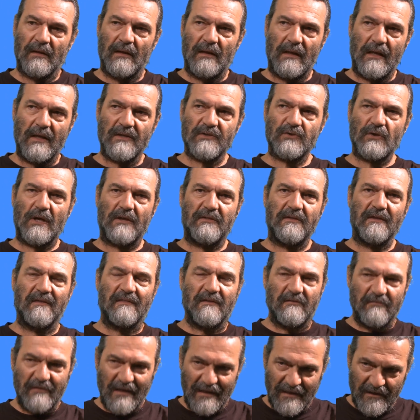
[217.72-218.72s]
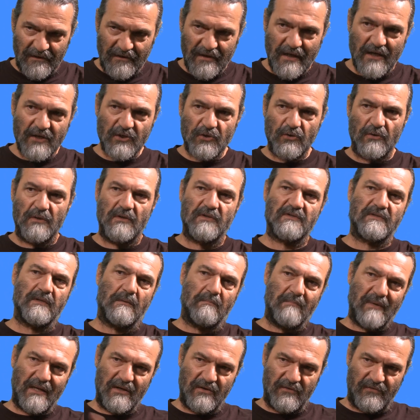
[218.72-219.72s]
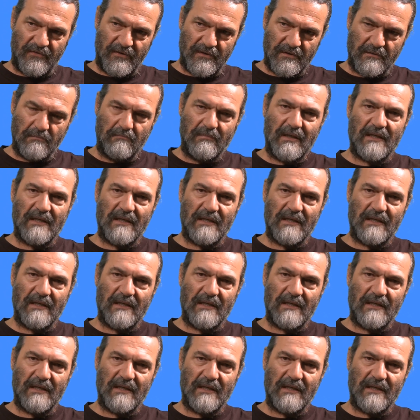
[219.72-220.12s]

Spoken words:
And so I think the validation is the benefit.